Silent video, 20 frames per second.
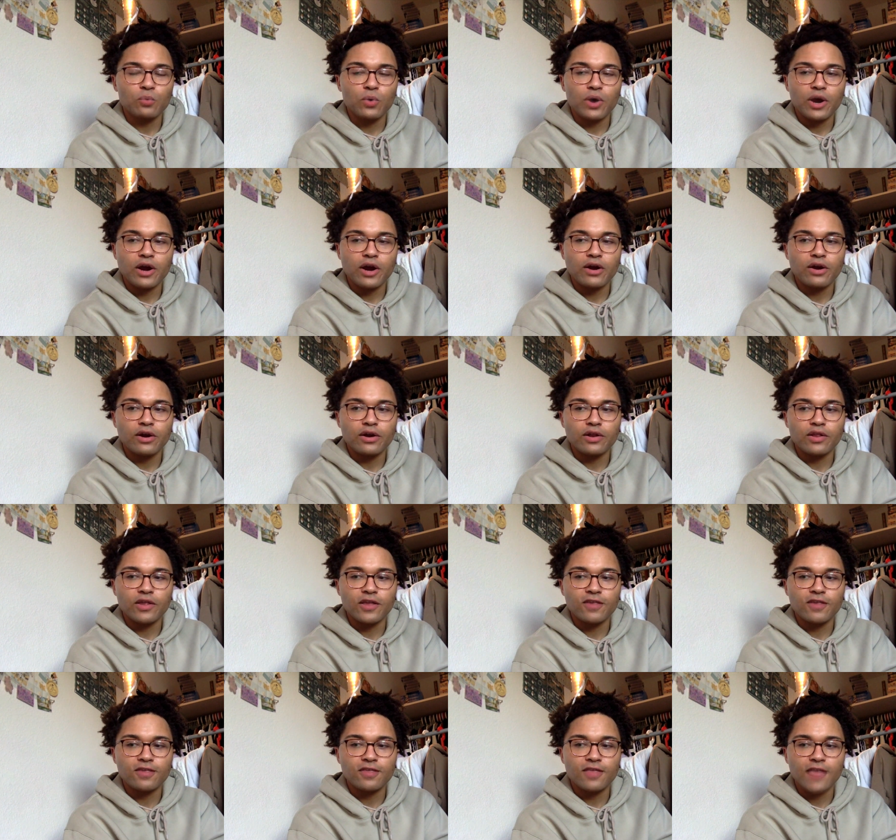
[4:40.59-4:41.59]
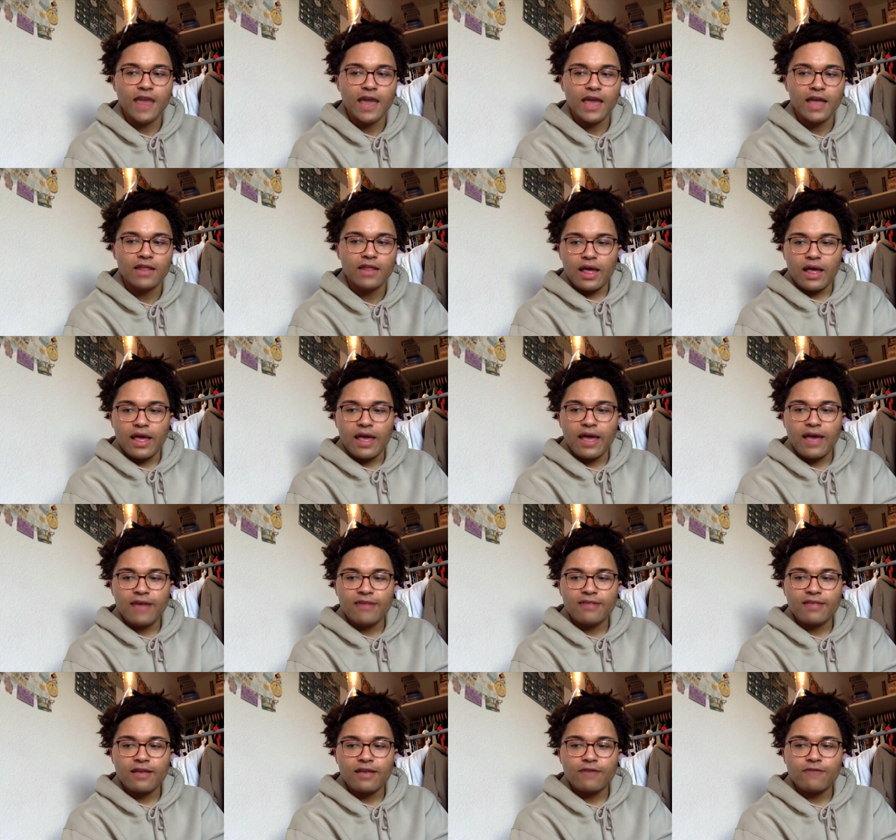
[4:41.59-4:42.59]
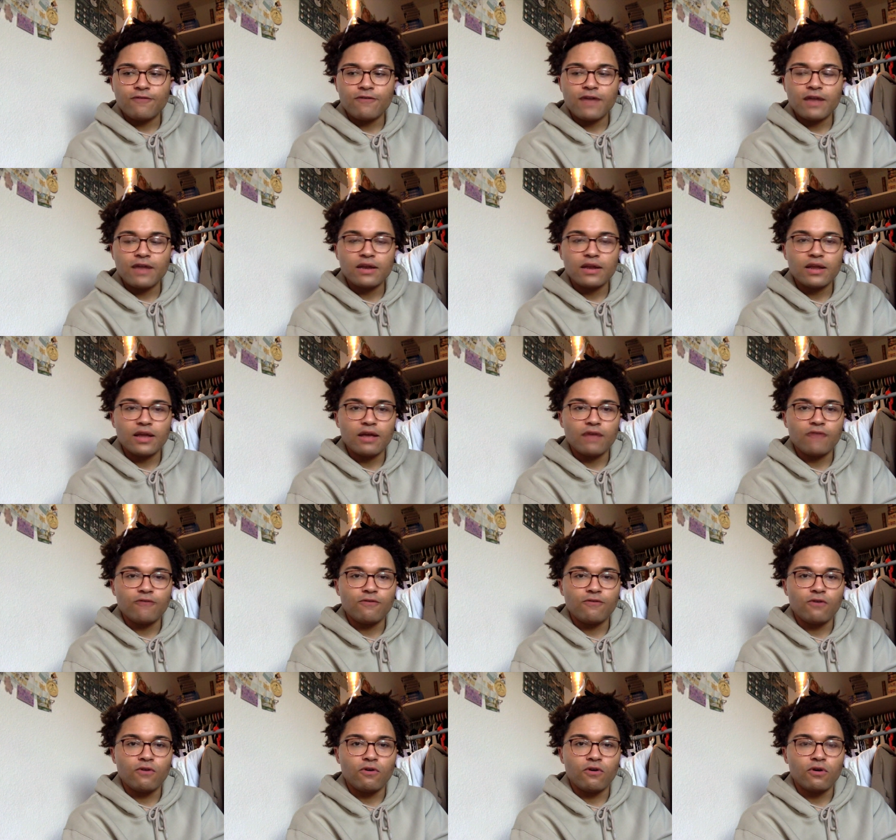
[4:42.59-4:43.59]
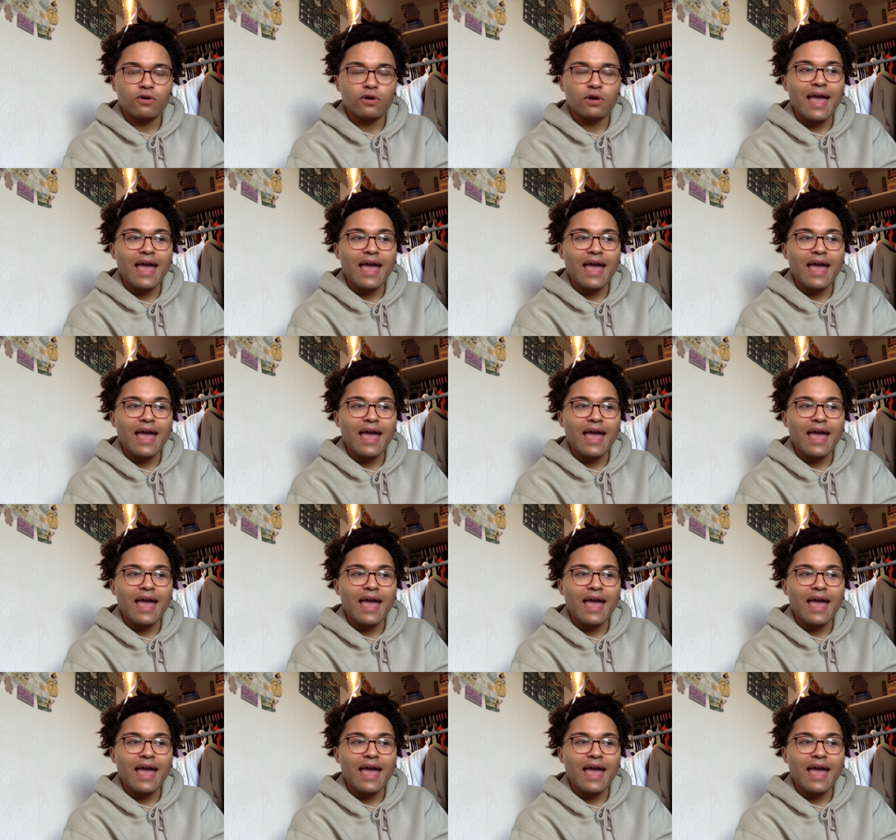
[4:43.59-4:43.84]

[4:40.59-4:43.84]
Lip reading: where the state has like funding for